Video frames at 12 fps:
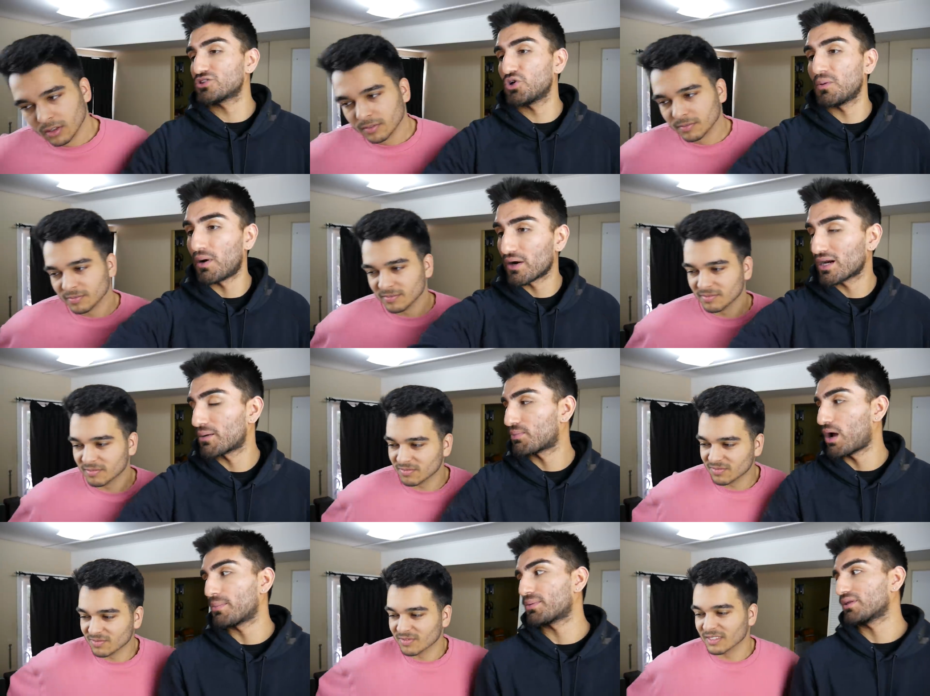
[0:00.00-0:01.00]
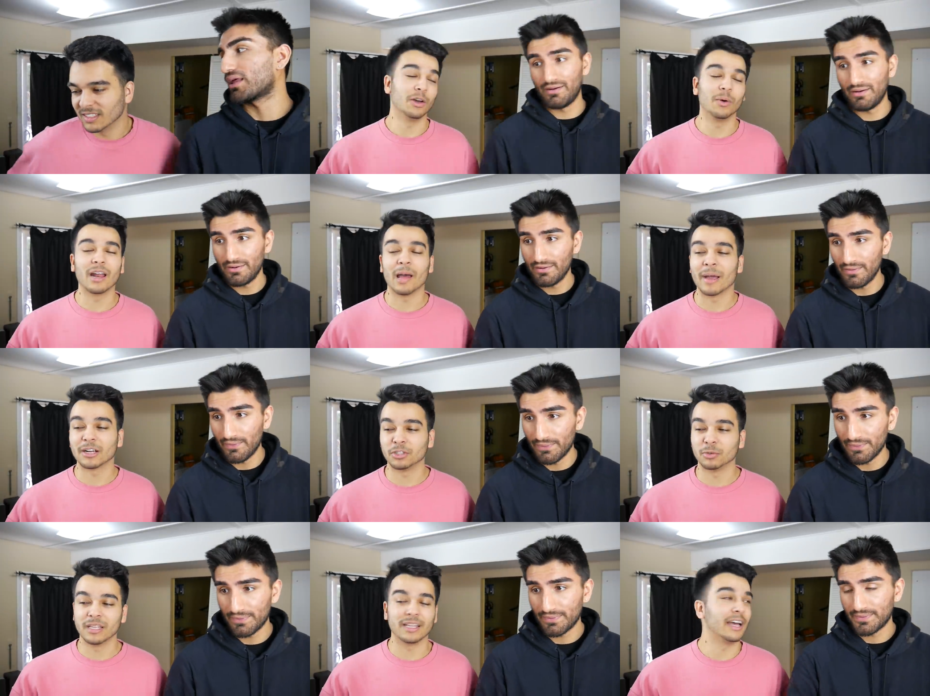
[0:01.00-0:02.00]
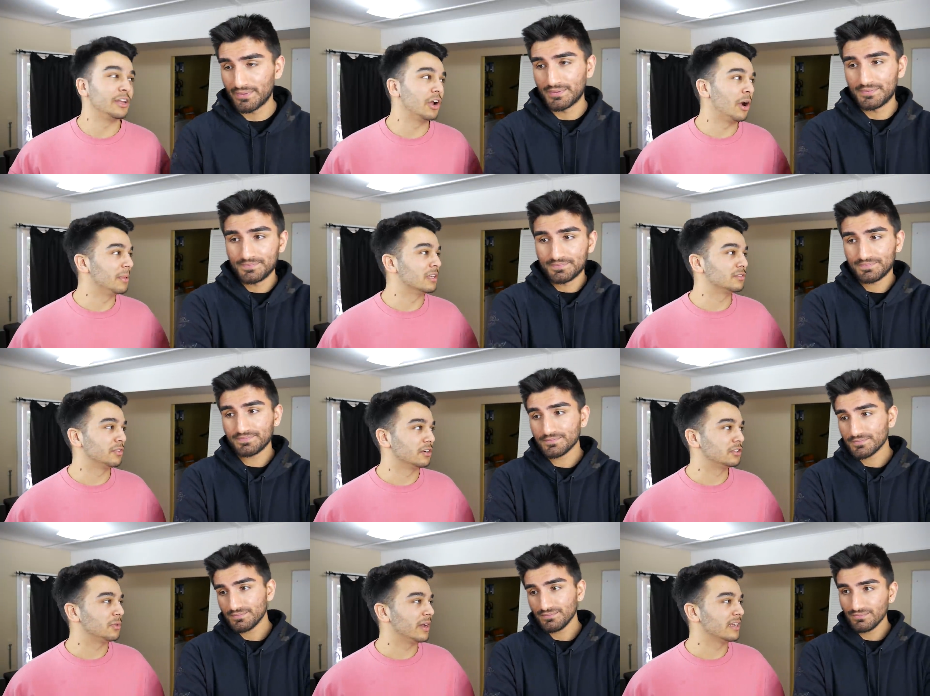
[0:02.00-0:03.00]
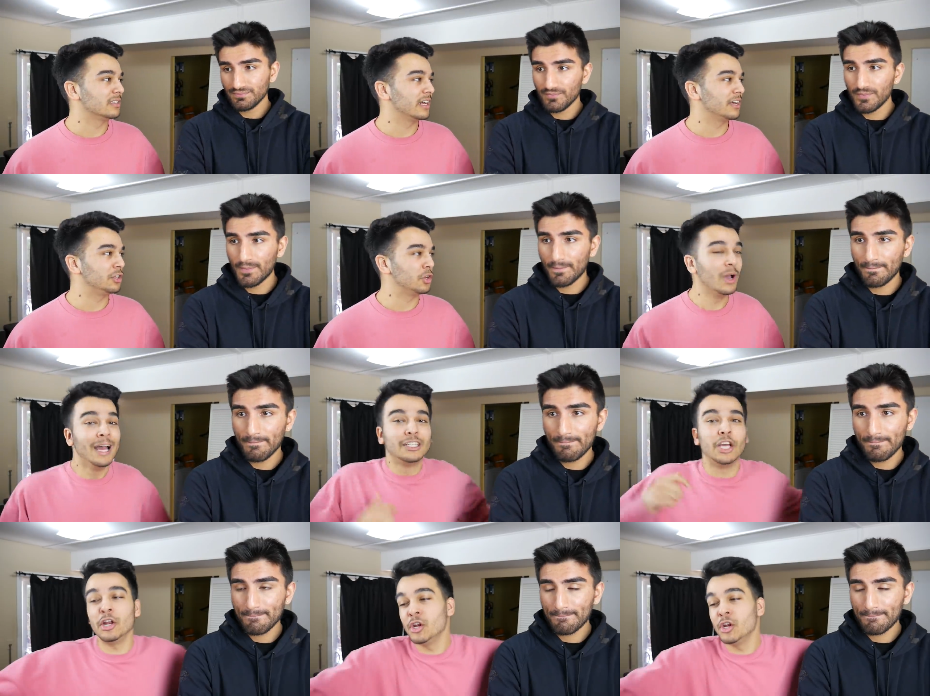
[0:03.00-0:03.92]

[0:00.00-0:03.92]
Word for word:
Speaker 1: actually market it properly. You know what? I'm actually really glad you got me this first, so I can tell you to